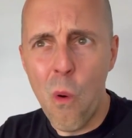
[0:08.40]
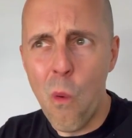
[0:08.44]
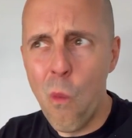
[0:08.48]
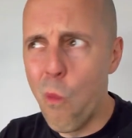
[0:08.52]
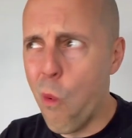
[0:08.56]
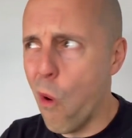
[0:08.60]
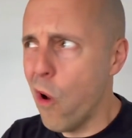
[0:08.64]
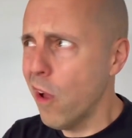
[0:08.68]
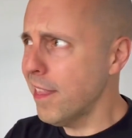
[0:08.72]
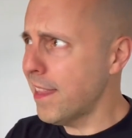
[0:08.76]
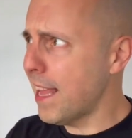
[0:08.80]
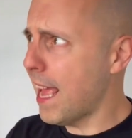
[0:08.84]

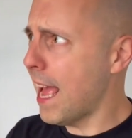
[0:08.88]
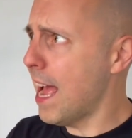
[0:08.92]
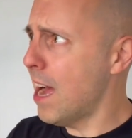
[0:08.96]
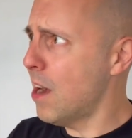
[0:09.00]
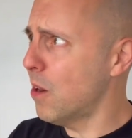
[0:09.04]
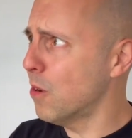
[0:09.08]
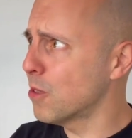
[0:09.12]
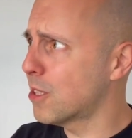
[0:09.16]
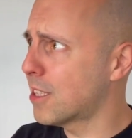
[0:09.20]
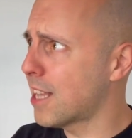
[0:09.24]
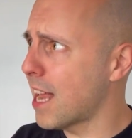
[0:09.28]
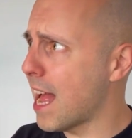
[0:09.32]
What the
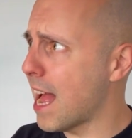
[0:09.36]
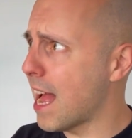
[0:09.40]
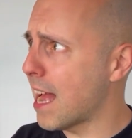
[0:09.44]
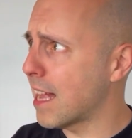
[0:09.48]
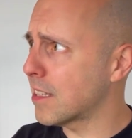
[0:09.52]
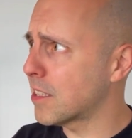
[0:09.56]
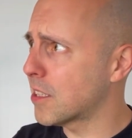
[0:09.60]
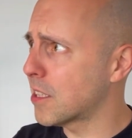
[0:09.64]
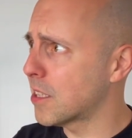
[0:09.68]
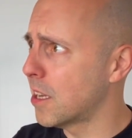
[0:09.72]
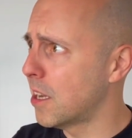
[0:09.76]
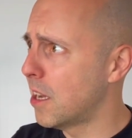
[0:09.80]
hell's
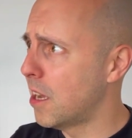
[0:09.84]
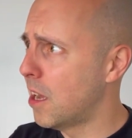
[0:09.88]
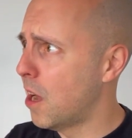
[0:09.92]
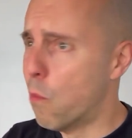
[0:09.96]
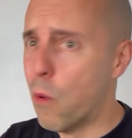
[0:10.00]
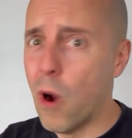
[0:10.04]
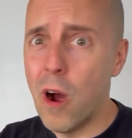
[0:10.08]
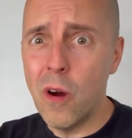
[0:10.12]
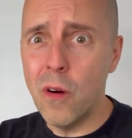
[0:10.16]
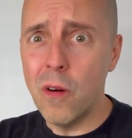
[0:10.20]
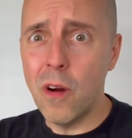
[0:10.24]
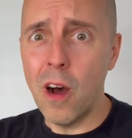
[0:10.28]
that?
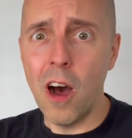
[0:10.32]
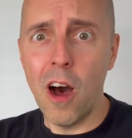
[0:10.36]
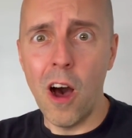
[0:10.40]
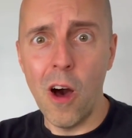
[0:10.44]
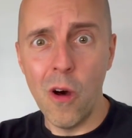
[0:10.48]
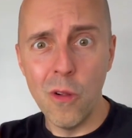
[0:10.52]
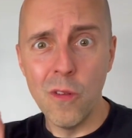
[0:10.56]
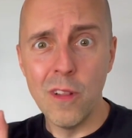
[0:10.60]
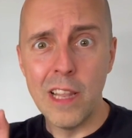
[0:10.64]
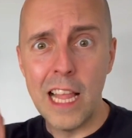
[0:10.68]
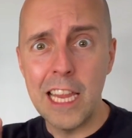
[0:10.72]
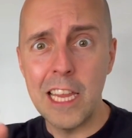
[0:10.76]
Well,
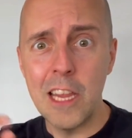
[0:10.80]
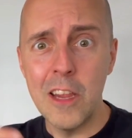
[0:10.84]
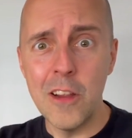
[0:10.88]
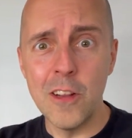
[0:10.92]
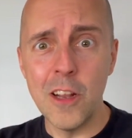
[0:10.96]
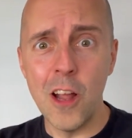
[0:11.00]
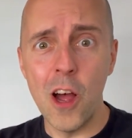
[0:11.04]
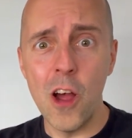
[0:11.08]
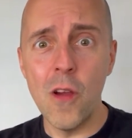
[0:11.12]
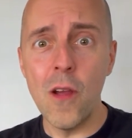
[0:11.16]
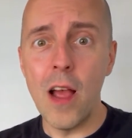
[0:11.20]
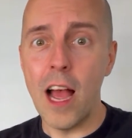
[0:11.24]
I'll let you
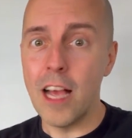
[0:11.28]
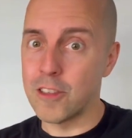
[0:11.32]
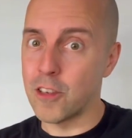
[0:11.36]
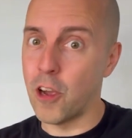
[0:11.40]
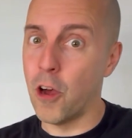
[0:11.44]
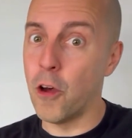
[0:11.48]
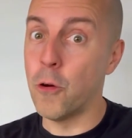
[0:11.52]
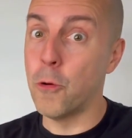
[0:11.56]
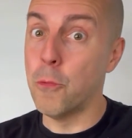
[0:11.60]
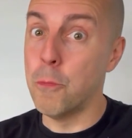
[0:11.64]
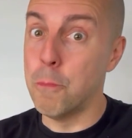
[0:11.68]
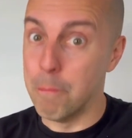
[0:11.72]
know as
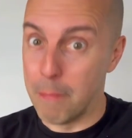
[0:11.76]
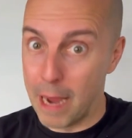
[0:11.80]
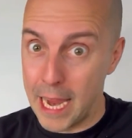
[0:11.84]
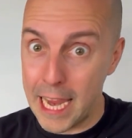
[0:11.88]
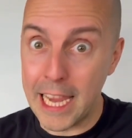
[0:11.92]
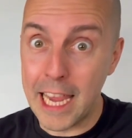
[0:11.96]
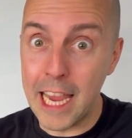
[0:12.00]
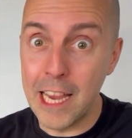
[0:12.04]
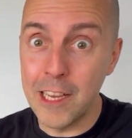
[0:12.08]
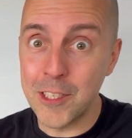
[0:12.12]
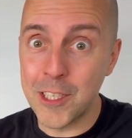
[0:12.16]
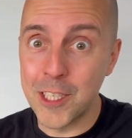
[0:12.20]
I'll
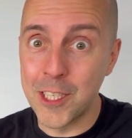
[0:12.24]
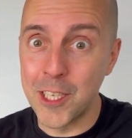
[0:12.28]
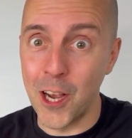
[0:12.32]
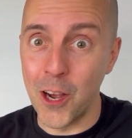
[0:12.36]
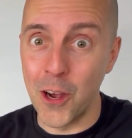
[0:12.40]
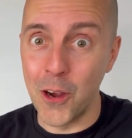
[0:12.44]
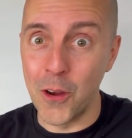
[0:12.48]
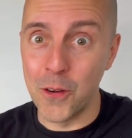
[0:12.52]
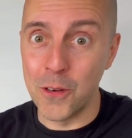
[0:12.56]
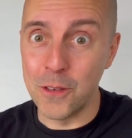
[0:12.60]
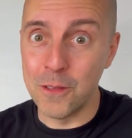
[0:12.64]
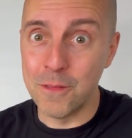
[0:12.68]
make it
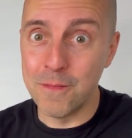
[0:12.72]
so.